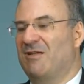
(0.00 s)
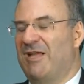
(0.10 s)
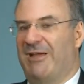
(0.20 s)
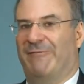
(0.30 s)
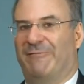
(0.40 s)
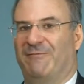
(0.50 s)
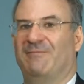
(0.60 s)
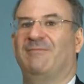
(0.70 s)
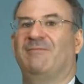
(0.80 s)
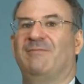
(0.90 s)
if
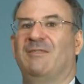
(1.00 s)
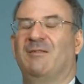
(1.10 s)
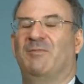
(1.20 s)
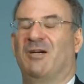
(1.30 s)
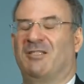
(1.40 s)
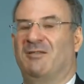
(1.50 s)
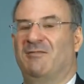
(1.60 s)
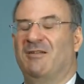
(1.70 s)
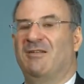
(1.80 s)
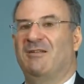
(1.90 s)
the party